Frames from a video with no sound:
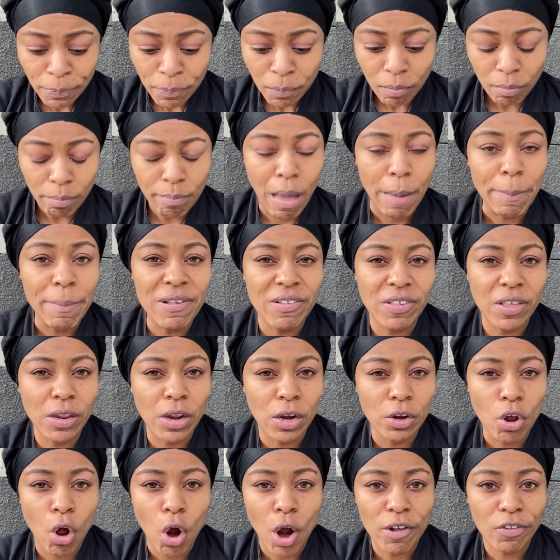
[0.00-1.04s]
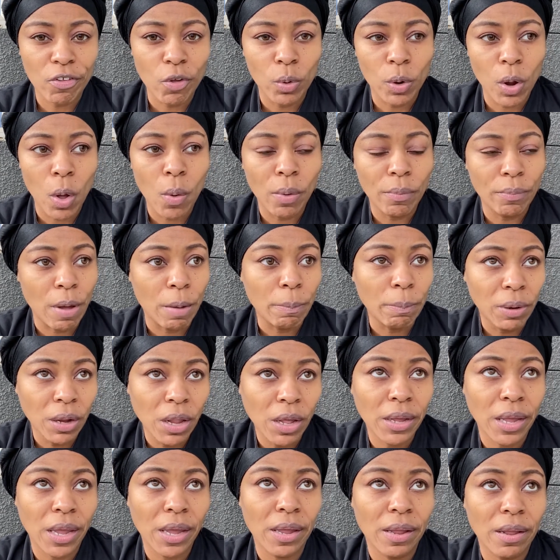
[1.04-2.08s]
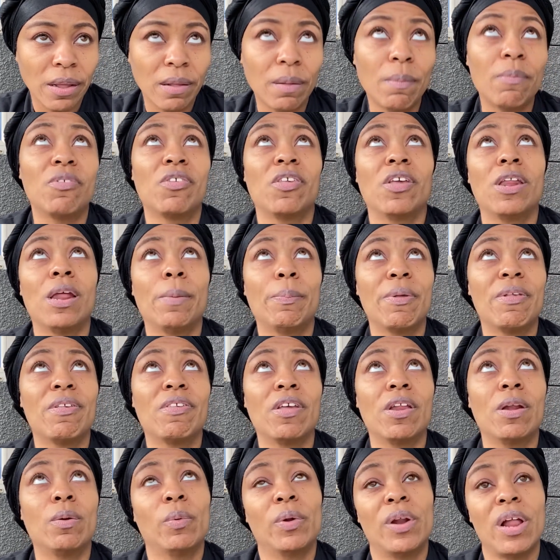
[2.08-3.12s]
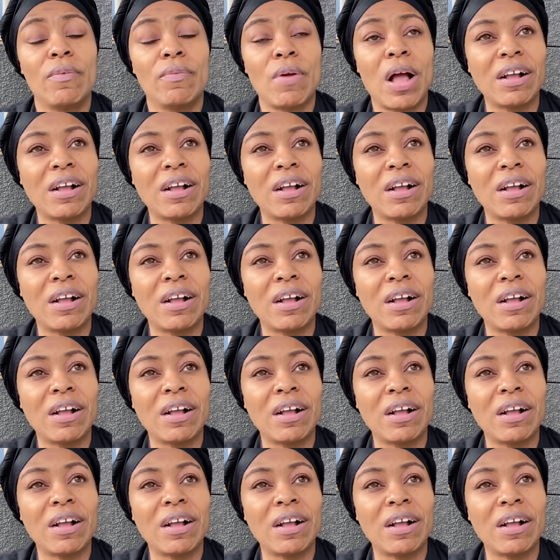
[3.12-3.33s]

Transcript: that me sitting in the dark so long, and I'm looking, and I'm sitting up and sitting, whatever.